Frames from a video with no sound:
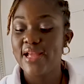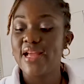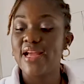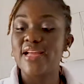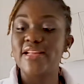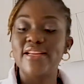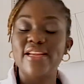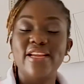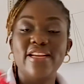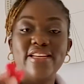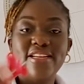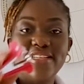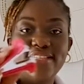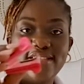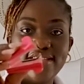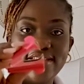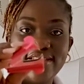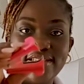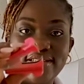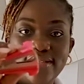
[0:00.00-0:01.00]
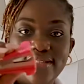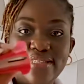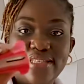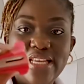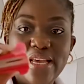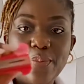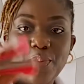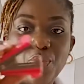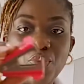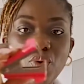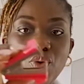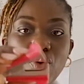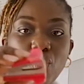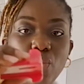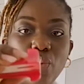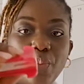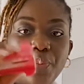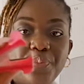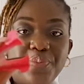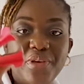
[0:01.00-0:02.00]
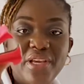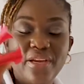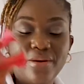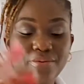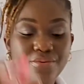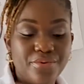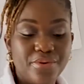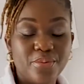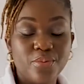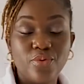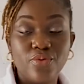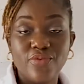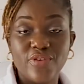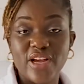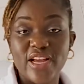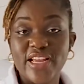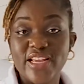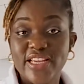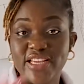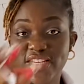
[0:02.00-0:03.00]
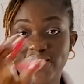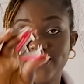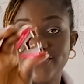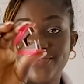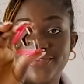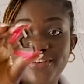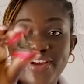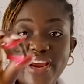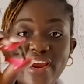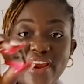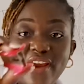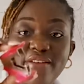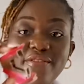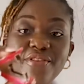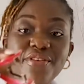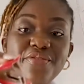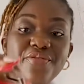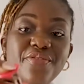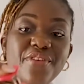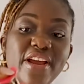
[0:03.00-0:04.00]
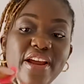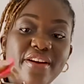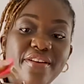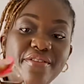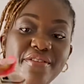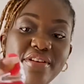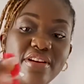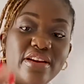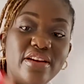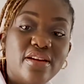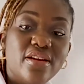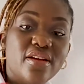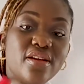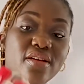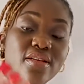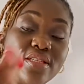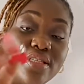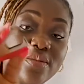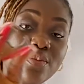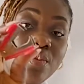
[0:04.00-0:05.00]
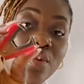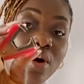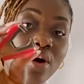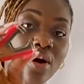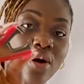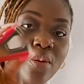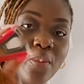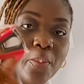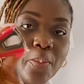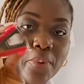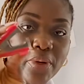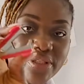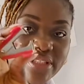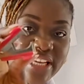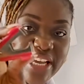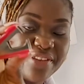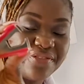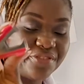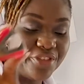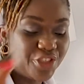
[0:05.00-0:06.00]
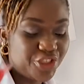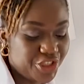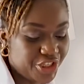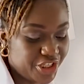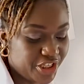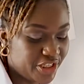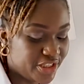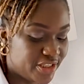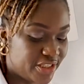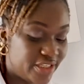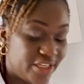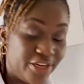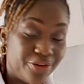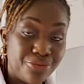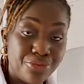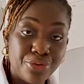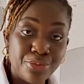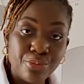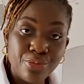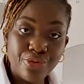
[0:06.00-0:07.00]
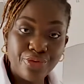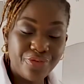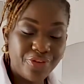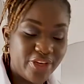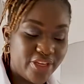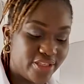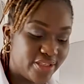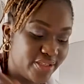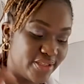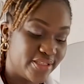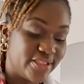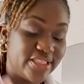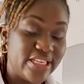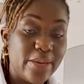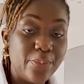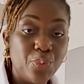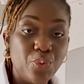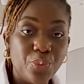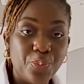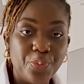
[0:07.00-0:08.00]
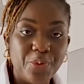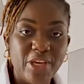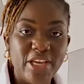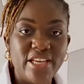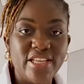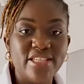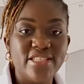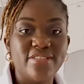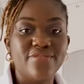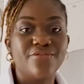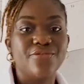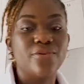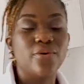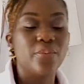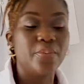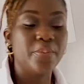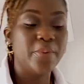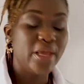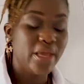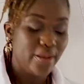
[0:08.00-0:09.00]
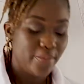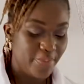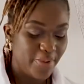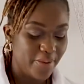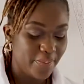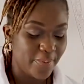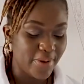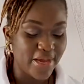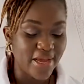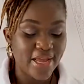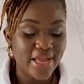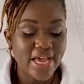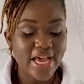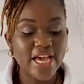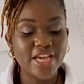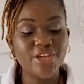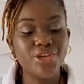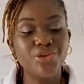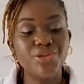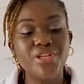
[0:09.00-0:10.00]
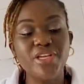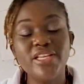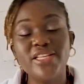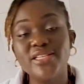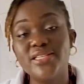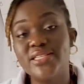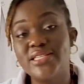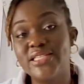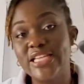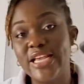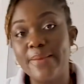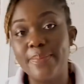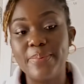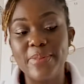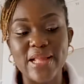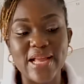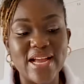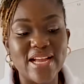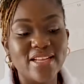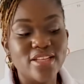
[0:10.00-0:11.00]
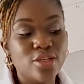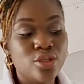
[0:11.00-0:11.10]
and then this is a staple pin remover. It's very, very small but efficient in removing staple pins from paper. And you need a stapler